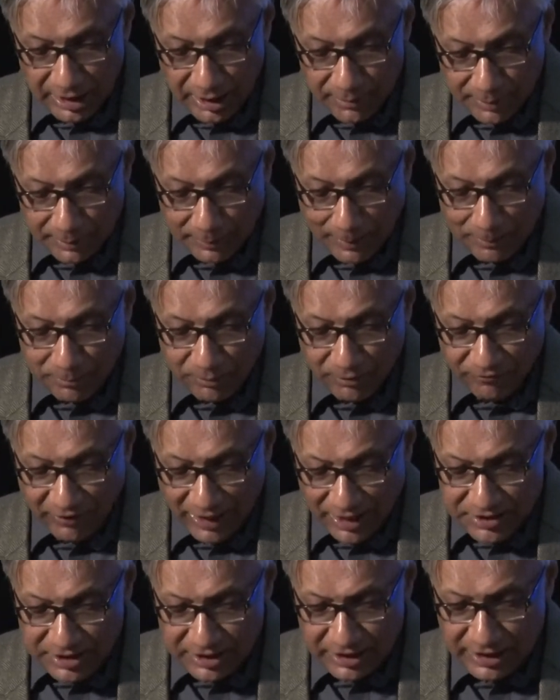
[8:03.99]
But by
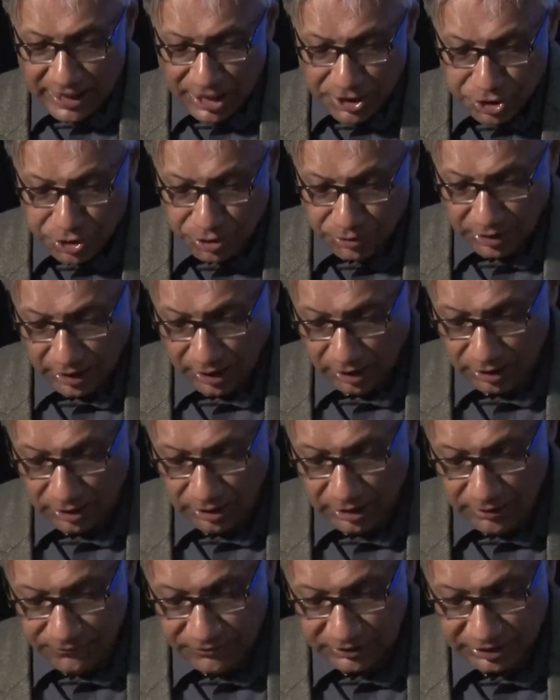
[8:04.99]
providing a rationale
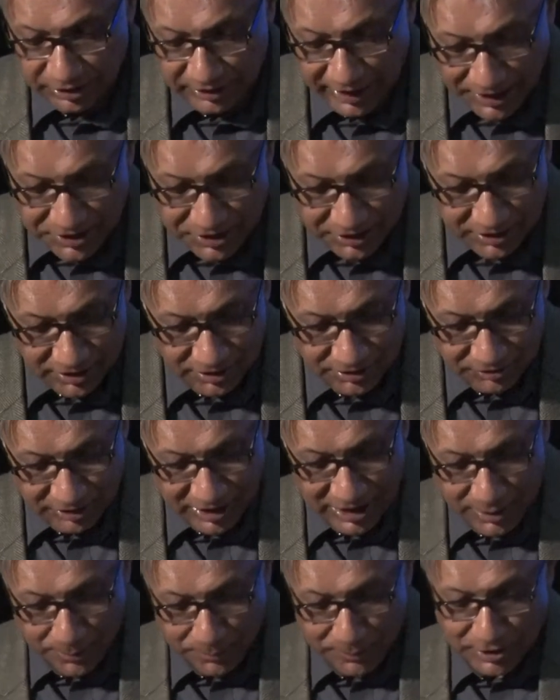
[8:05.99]
for the radical
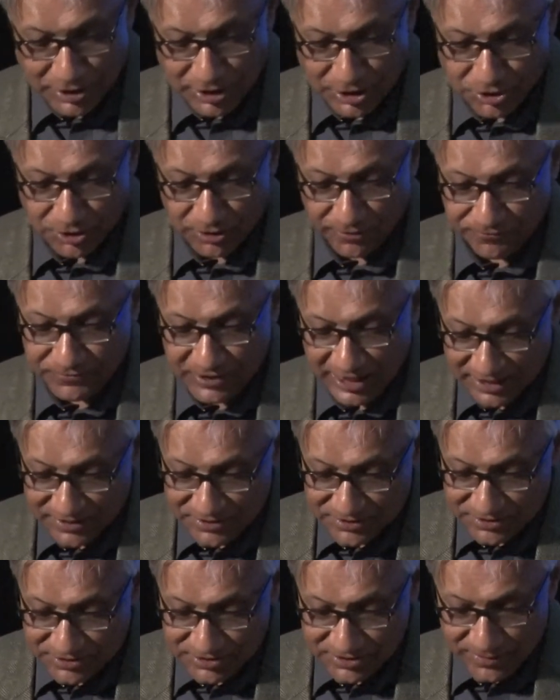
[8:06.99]
reinterpretation of
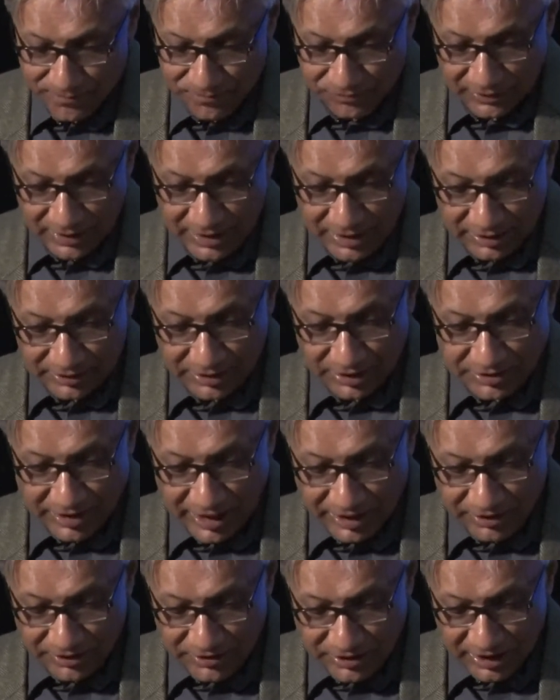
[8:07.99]
texts, the
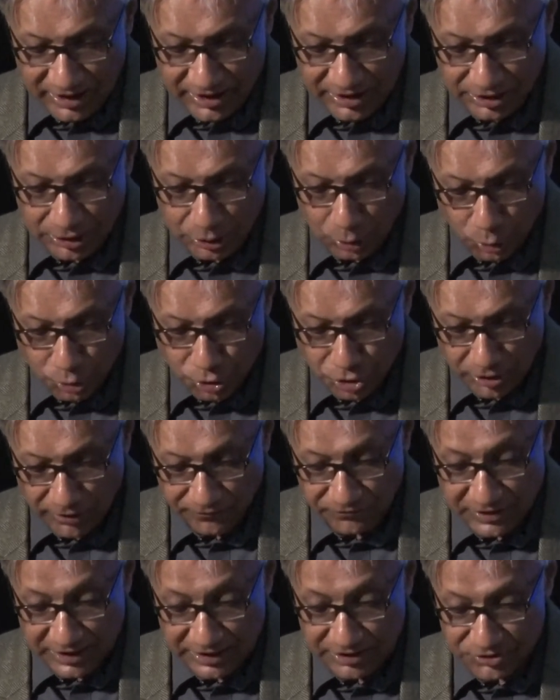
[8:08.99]
Derridean notion
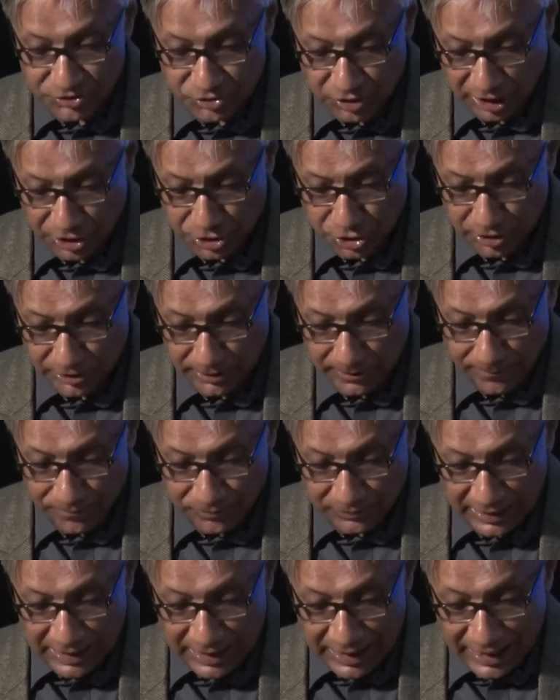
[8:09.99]
of deconstruction
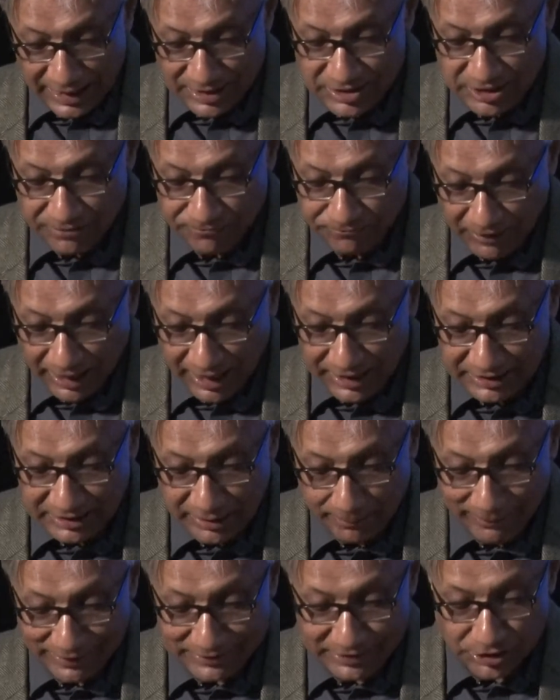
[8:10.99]
has defined
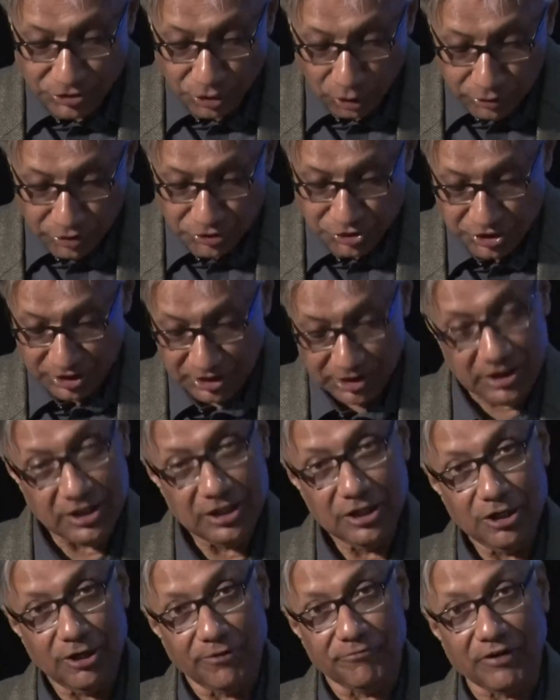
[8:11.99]
the methodology
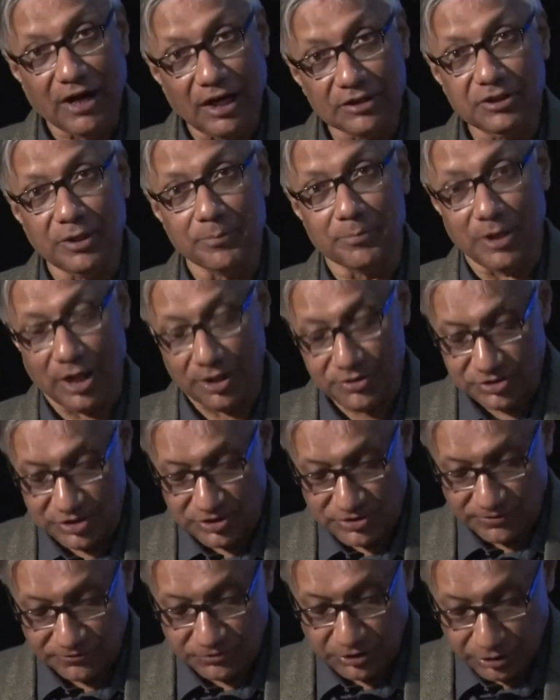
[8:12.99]
of other
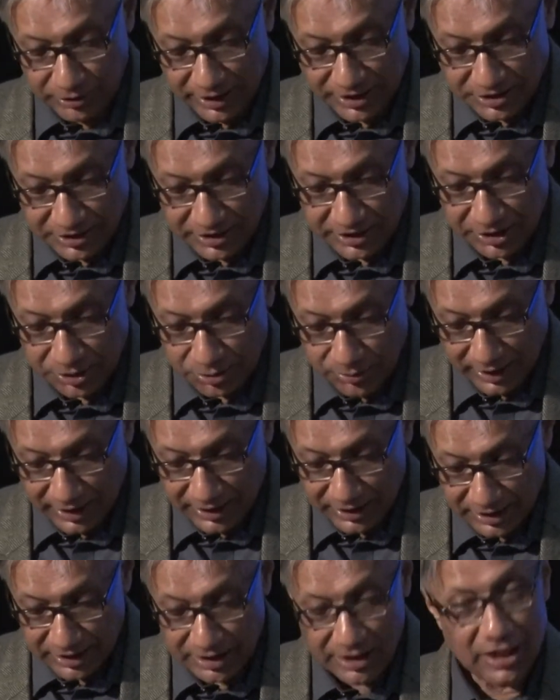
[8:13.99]
branches of theoretical
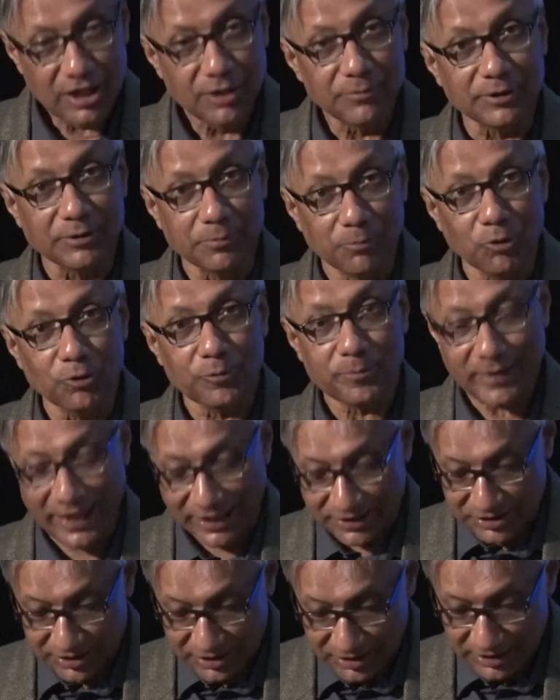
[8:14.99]
inquiry with more
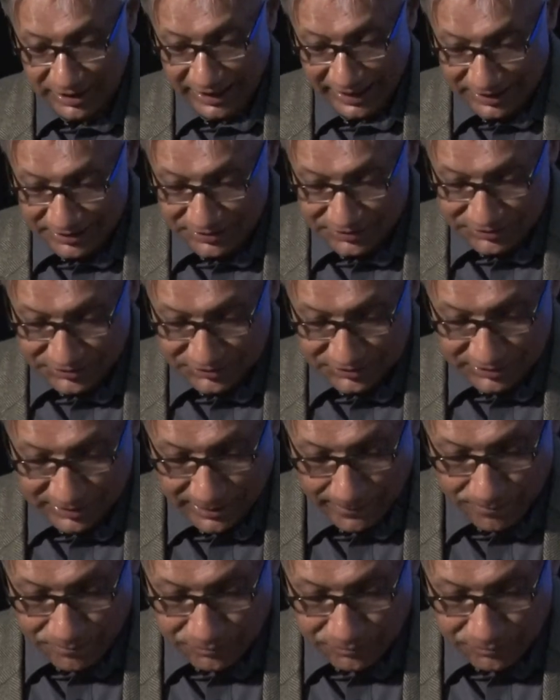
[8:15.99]
practical ends.